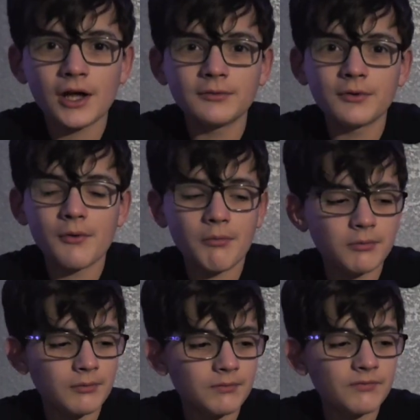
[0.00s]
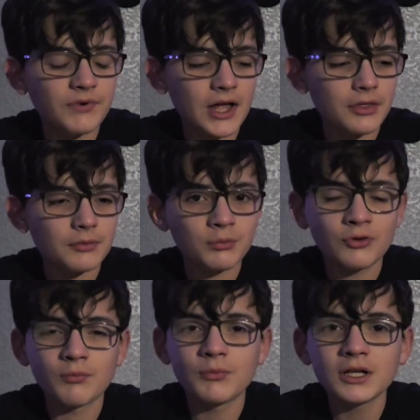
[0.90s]
and
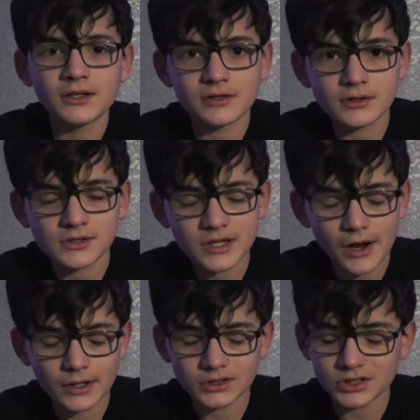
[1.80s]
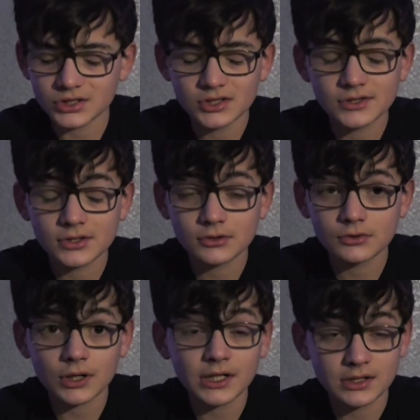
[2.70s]
fathomed many scientists,
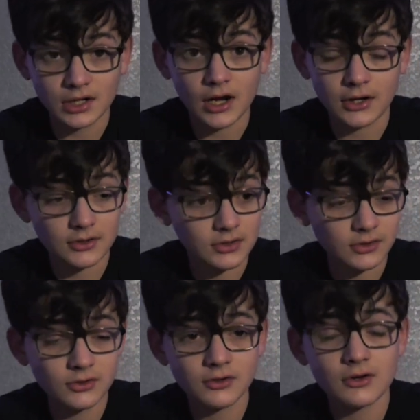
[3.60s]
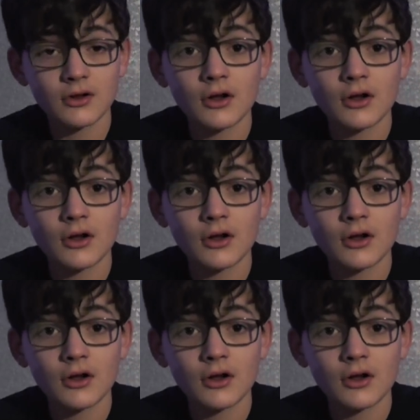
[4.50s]
great scientists